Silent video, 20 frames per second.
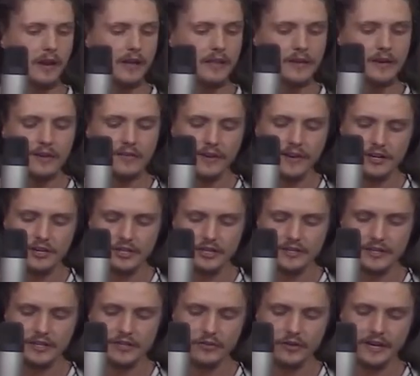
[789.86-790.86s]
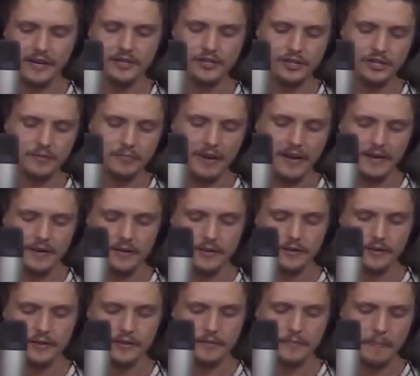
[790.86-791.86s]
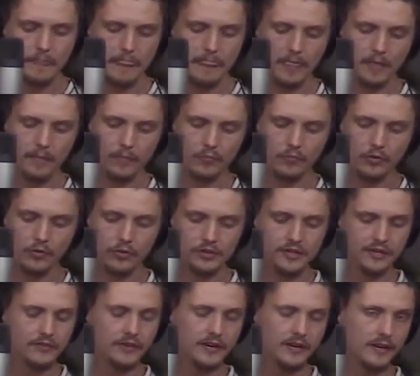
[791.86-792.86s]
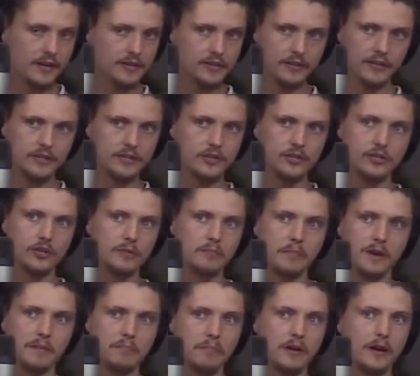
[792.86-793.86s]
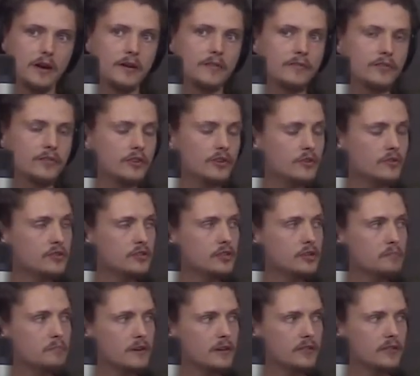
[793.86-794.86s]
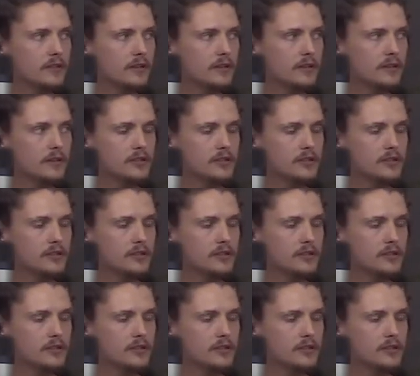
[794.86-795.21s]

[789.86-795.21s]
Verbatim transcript: And then eventually that relationship ended because I realized like, this is not my path, you know, it's not my thing.